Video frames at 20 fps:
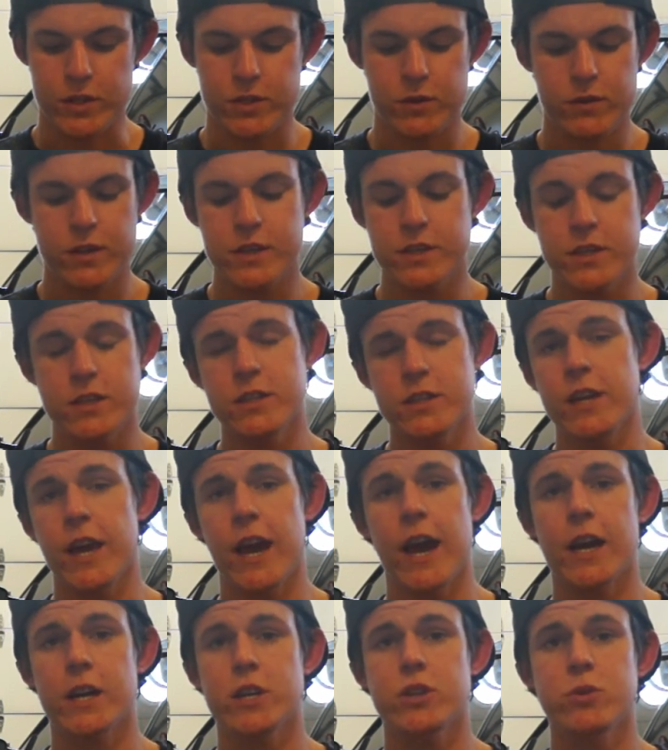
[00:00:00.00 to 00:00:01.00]
So this is the
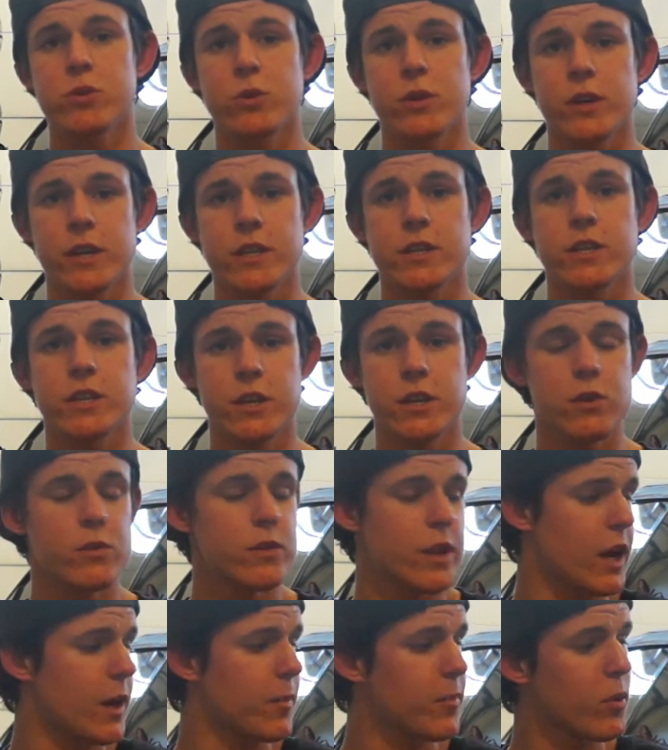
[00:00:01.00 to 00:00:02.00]
actual ECU
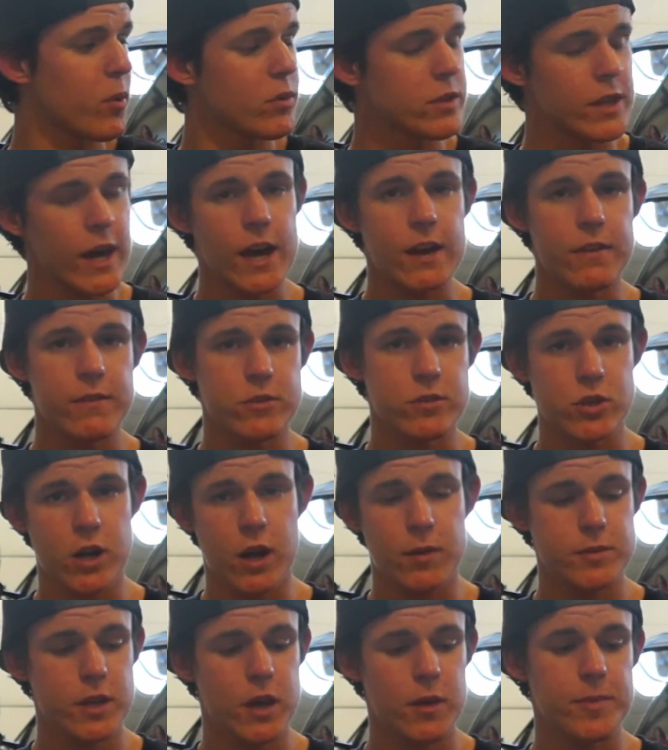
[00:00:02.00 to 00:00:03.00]
that I pulled out of the
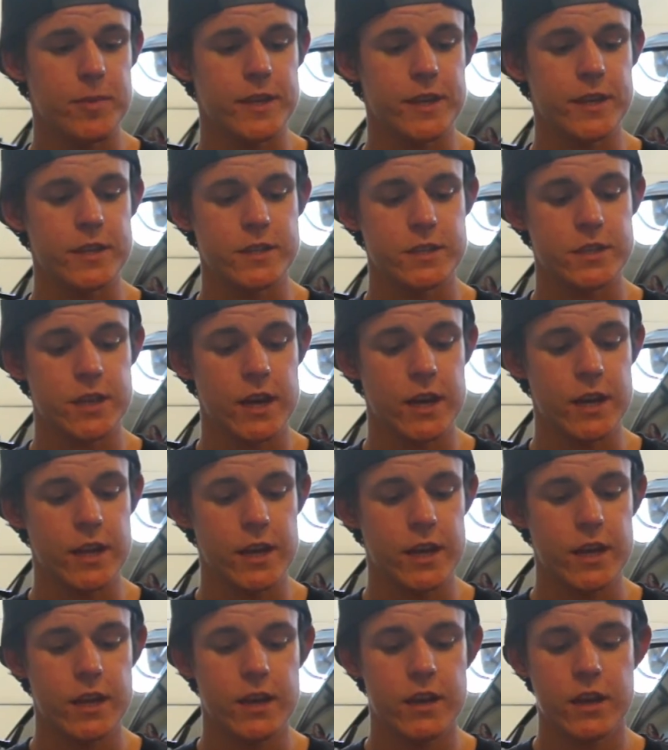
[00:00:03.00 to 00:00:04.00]
drop top to get sent
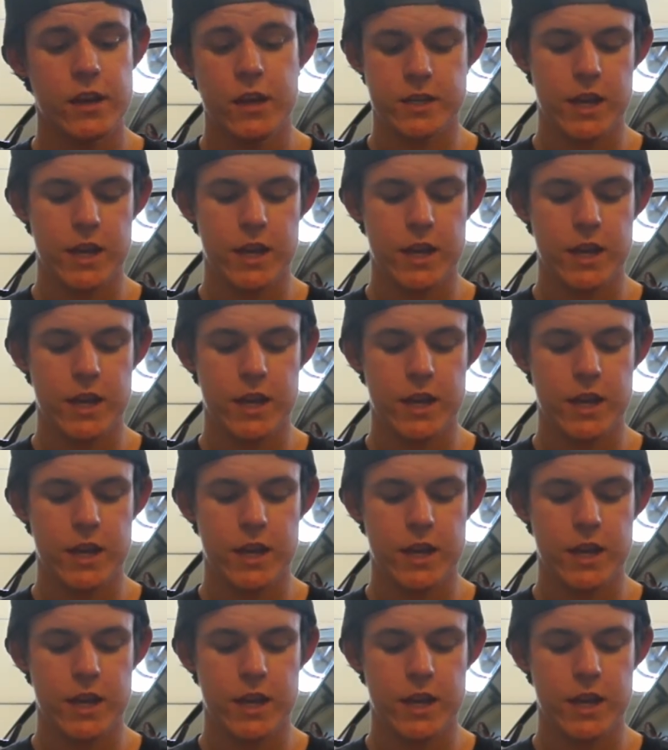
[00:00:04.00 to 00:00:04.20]
in.